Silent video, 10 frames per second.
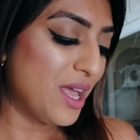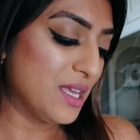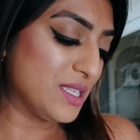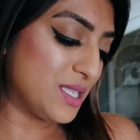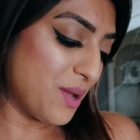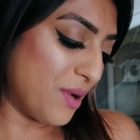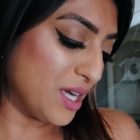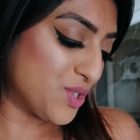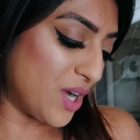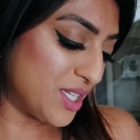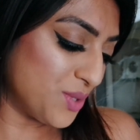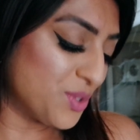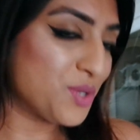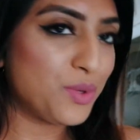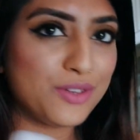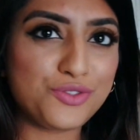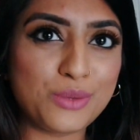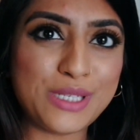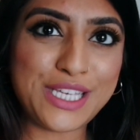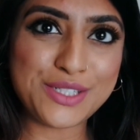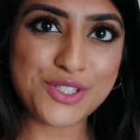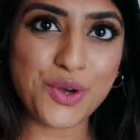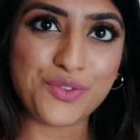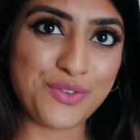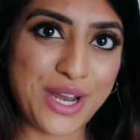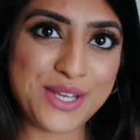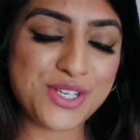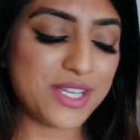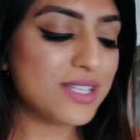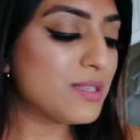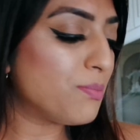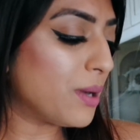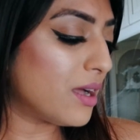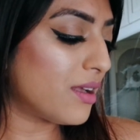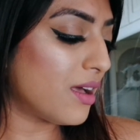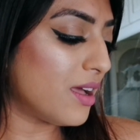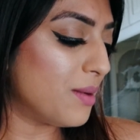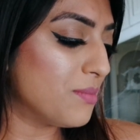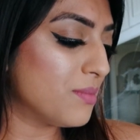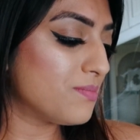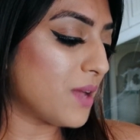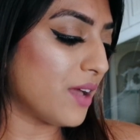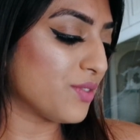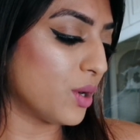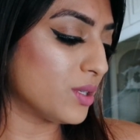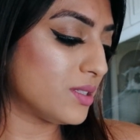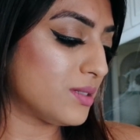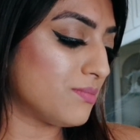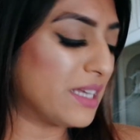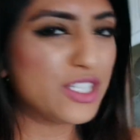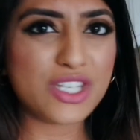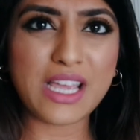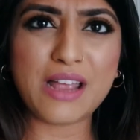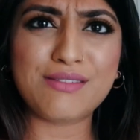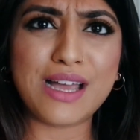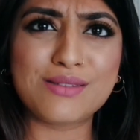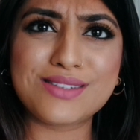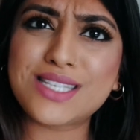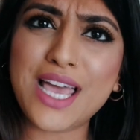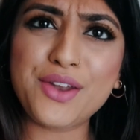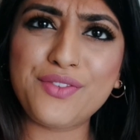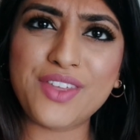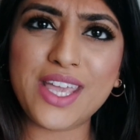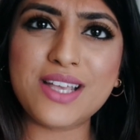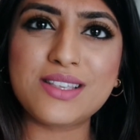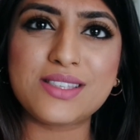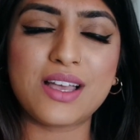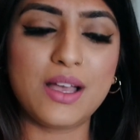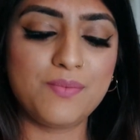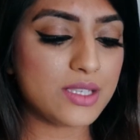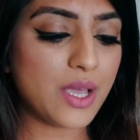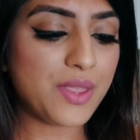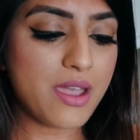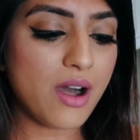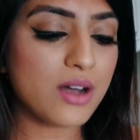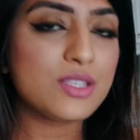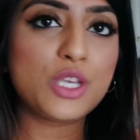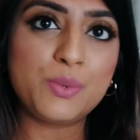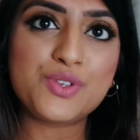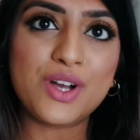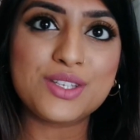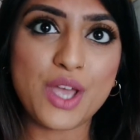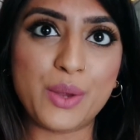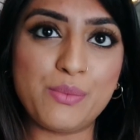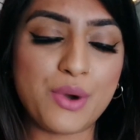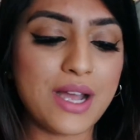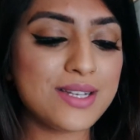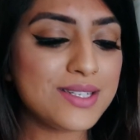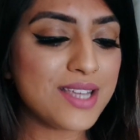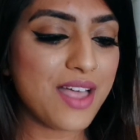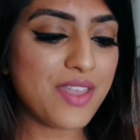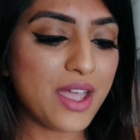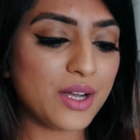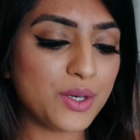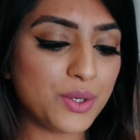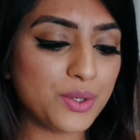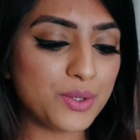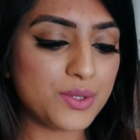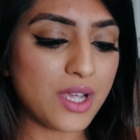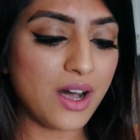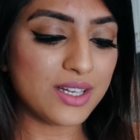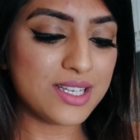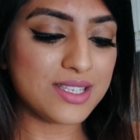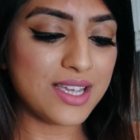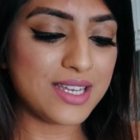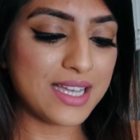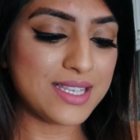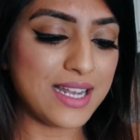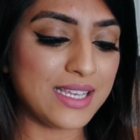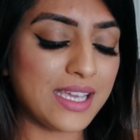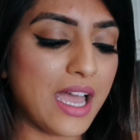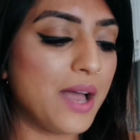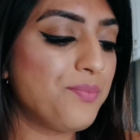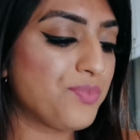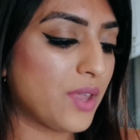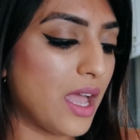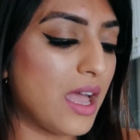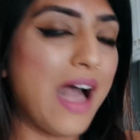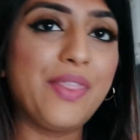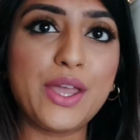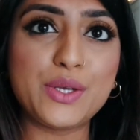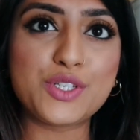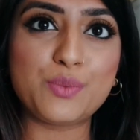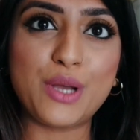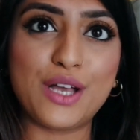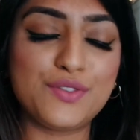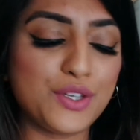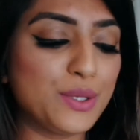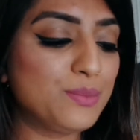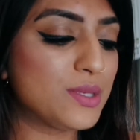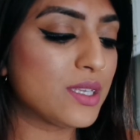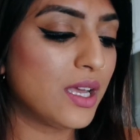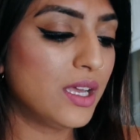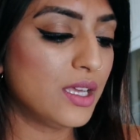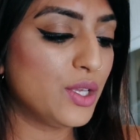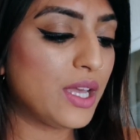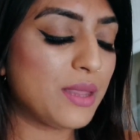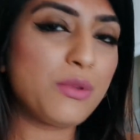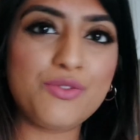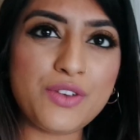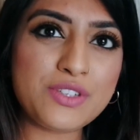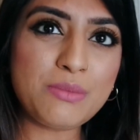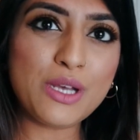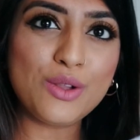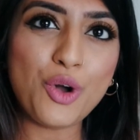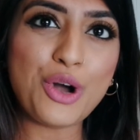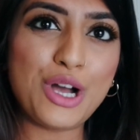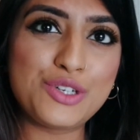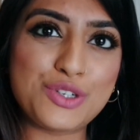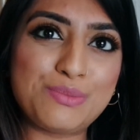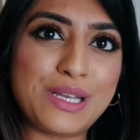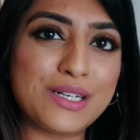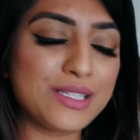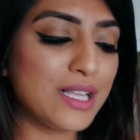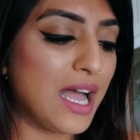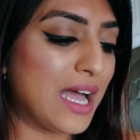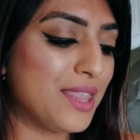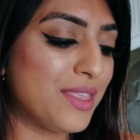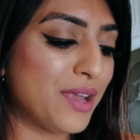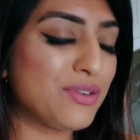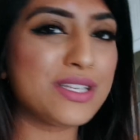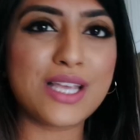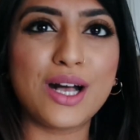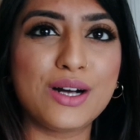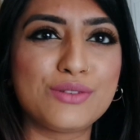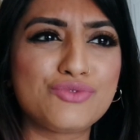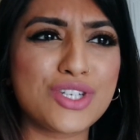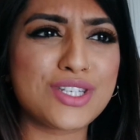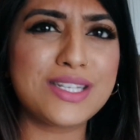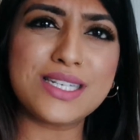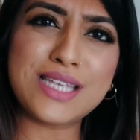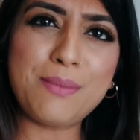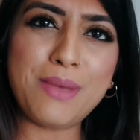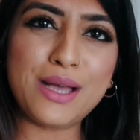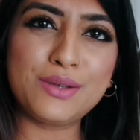So I tried to order one from each of the ranges, but I've managed to get around 10 of these. So they are Superdrug's own brand. They are called Artiscent Atelier and they're eau de perfumes. You get them in 50ml or 100ml and they retail just under £10.